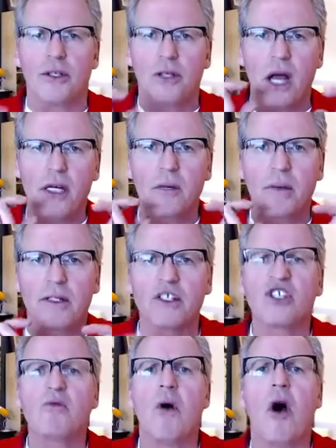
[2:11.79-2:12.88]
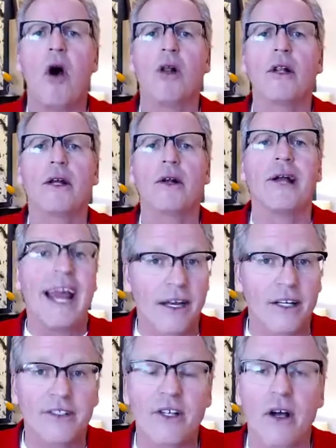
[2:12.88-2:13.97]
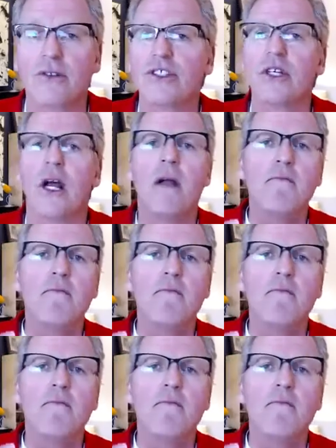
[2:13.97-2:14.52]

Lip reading: They're talking about the small little anecdotes,